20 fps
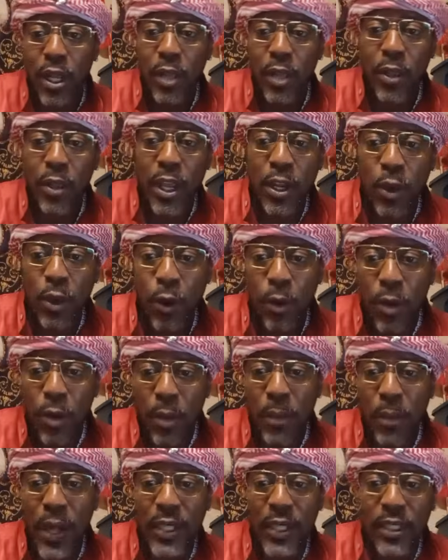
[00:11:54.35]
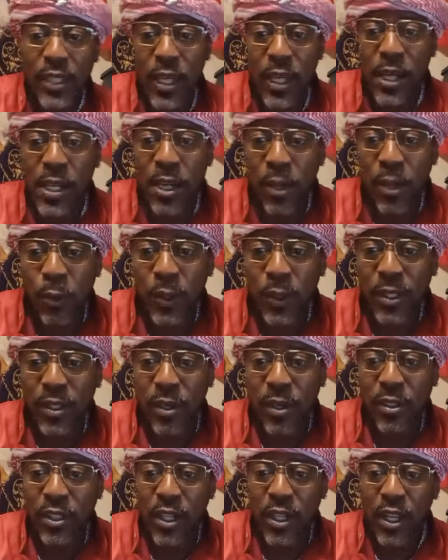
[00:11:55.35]
They know by studying and
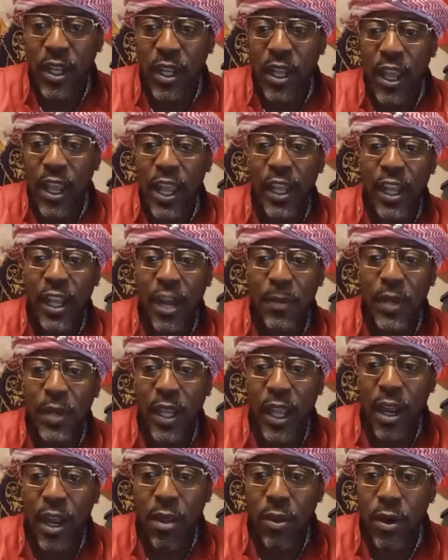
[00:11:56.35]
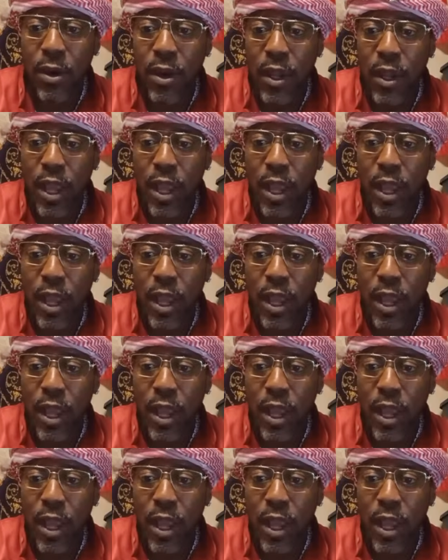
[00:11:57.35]
researching and coming together.